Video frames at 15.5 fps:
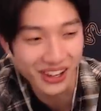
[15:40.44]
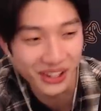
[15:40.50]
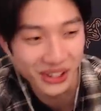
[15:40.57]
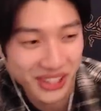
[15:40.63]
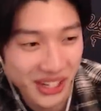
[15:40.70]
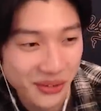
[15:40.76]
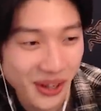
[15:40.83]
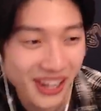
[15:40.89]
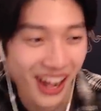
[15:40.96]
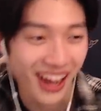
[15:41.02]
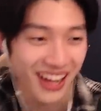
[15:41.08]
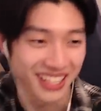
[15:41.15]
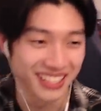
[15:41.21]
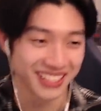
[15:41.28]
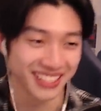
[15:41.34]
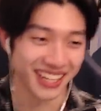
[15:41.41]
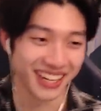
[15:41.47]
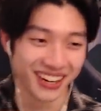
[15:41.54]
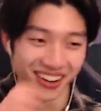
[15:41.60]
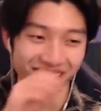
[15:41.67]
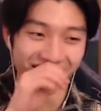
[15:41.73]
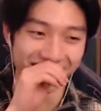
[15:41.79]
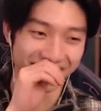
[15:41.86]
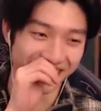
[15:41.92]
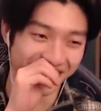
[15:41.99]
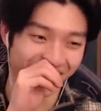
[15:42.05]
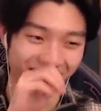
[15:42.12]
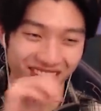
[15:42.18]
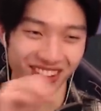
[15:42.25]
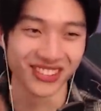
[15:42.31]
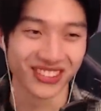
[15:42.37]
don't think we got a single one of the
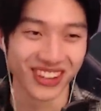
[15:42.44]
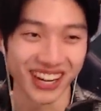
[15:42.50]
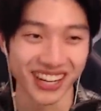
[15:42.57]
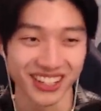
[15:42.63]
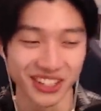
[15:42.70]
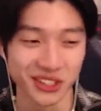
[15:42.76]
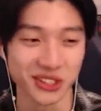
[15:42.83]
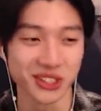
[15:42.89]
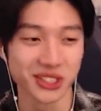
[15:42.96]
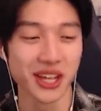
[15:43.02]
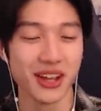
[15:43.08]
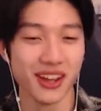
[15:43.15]
world records.